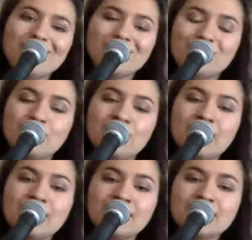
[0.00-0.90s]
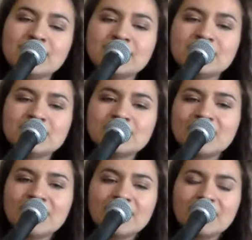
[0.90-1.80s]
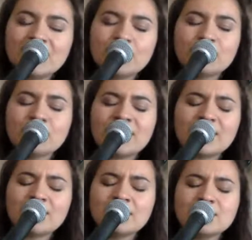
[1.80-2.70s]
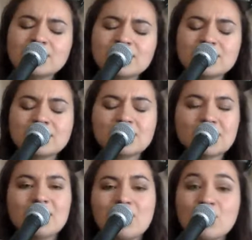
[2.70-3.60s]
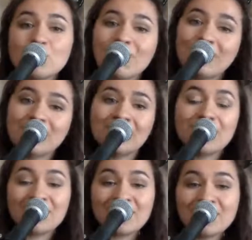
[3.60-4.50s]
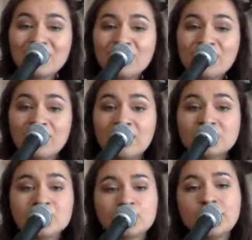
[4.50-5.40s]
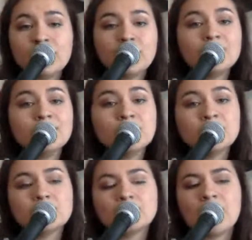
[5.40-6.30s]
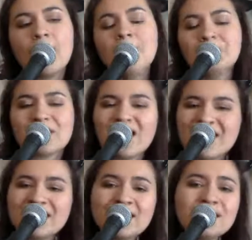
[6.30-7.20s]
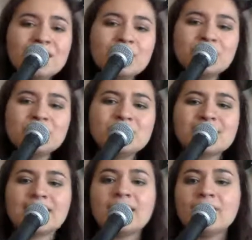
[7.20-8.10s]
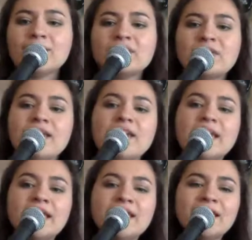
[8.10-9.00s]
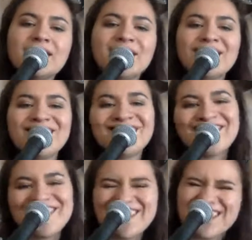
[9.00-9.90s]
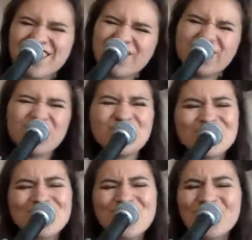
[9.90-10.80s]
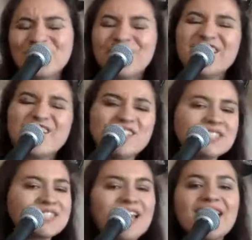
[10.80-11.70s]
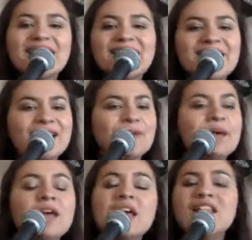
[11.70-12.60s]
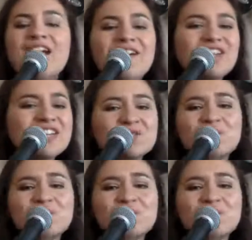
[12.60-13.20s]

You're my safe place, my heaven space. I can lose everything if you don't feel the same. Love is a